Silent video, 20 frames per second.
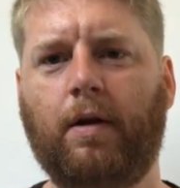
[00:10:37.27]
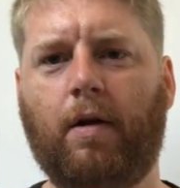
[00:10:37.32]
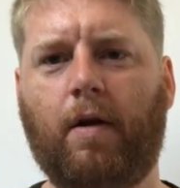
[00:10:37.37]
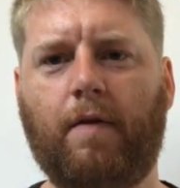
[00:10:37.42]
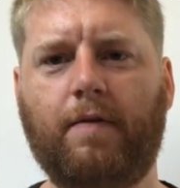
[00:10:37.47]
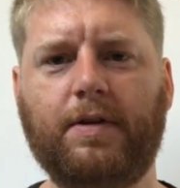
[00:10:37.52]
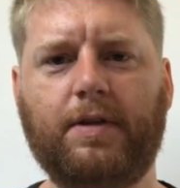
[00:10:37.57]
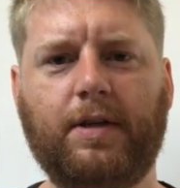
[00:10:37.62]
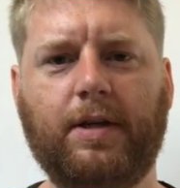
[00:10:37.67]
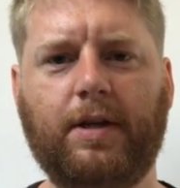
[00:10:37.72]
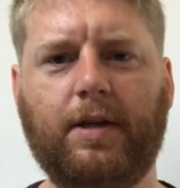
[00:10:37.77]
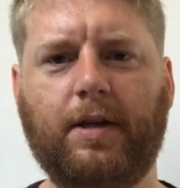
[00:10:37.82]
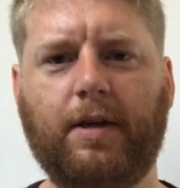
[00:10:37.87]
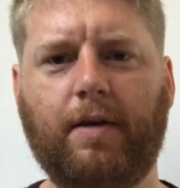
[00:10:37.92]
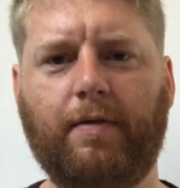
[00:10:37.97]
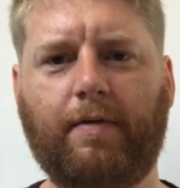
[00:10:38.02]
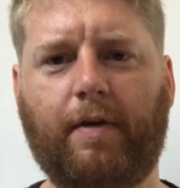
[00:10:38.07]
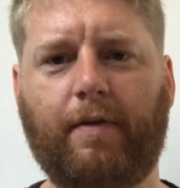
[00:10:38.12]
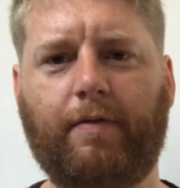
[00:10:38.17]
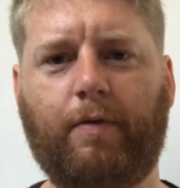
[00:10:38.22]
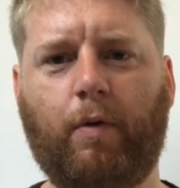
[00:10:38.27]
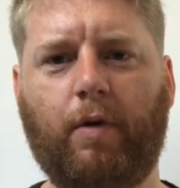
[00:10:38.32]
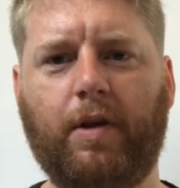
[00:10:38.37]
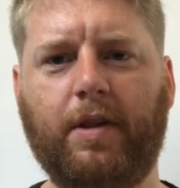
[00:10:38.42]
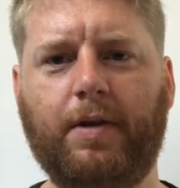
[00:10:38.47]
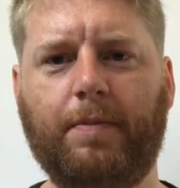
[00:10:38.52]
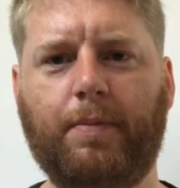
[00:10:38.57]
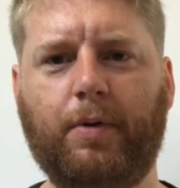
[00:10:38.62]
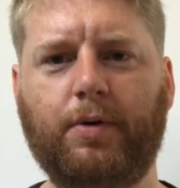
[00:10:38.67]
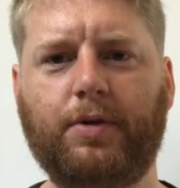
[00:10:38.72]
Obviously, if I fall in
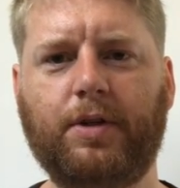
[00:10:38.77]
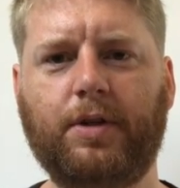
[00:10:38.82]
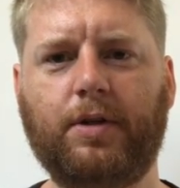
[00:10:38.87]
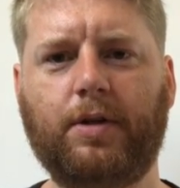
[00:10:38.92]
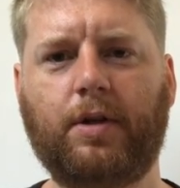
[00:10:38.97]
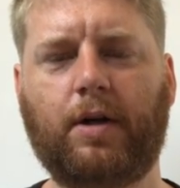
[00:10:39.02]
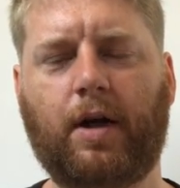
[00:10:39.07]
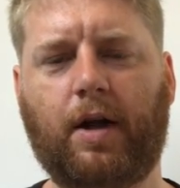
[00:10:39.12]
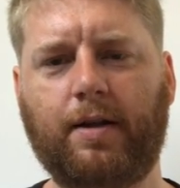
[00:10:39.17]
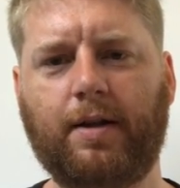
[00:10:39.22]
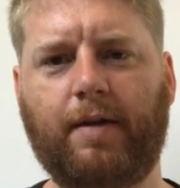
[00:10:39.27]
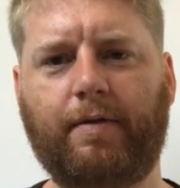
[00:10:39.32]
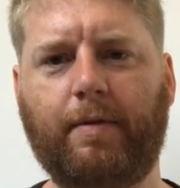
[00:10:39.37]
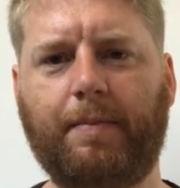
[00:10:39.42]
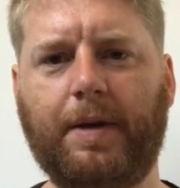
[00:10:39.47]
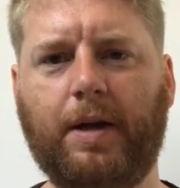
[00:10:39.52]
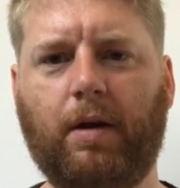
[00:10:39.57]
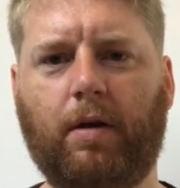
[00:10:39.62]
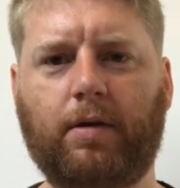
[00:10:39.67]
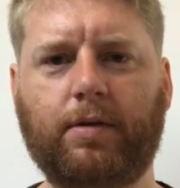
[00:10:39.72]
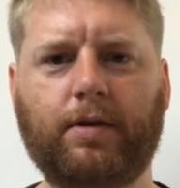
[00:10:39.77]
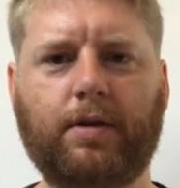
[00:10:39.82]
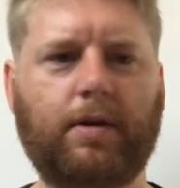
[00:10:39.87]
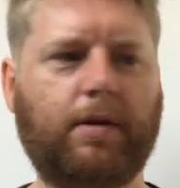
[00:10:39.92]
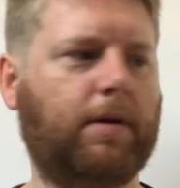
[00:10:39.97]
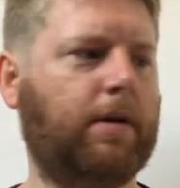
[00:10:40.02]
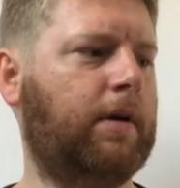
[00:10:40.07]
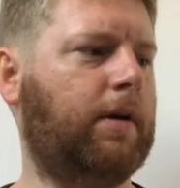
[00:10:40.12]
the bushes, I'll never be lost.